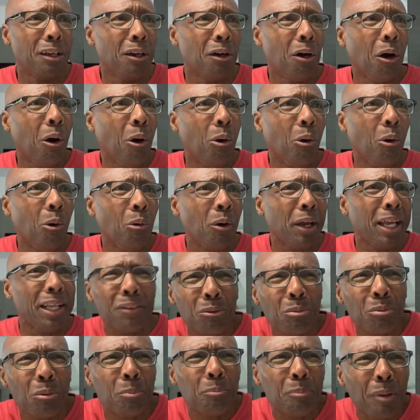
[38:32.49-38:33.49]
Oh,
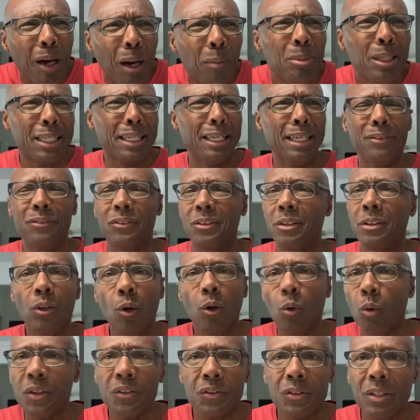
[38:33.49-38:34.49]
it's Republicans.
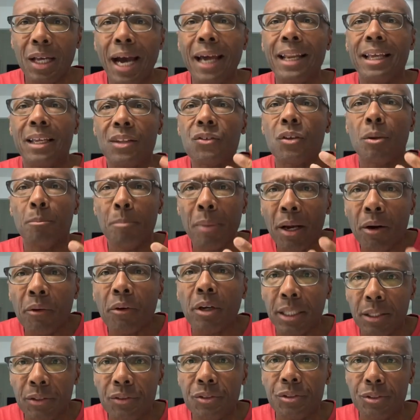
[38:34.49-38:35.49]
No, it's not. It's
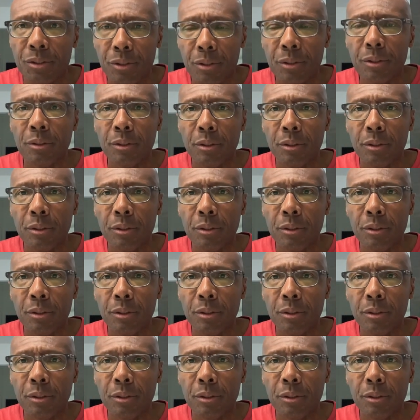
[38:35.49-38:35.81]
Americans.